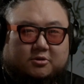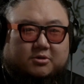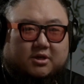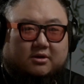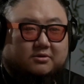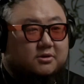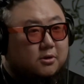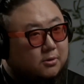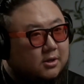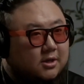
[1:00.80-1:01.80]
channel.
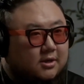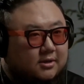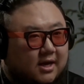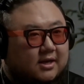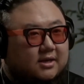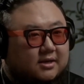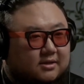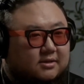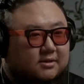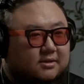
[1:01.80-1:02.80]
So that
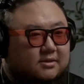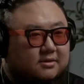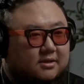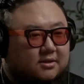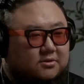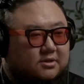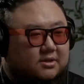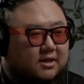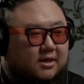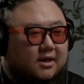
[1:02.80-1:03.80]
is
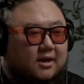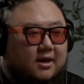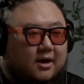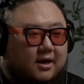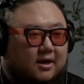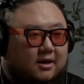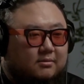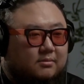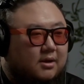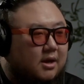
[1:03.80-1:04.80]
interesting.
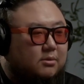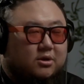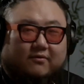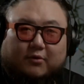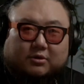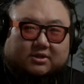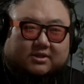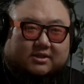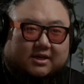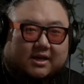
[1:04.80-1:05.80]
I'm looking forward to
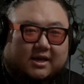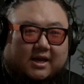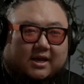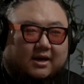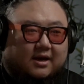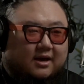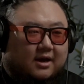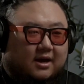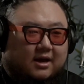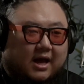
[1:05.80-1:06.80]
see
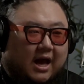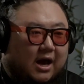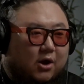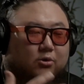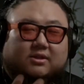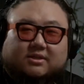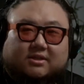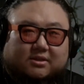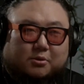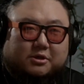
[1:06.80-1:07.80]
how this
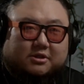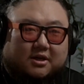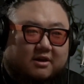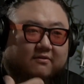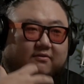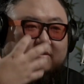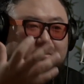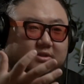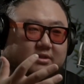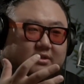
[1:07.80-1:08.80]
is going to
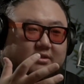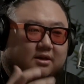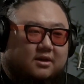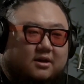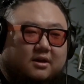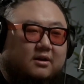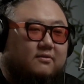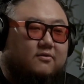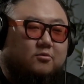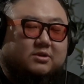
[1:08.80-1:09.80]
influence
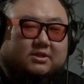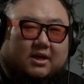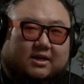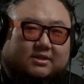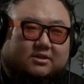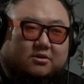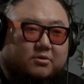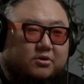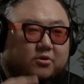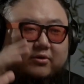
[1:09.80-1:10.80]
Promis9's
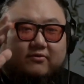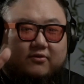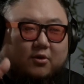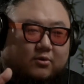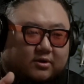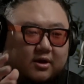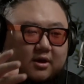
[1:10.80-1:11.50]
career going forward.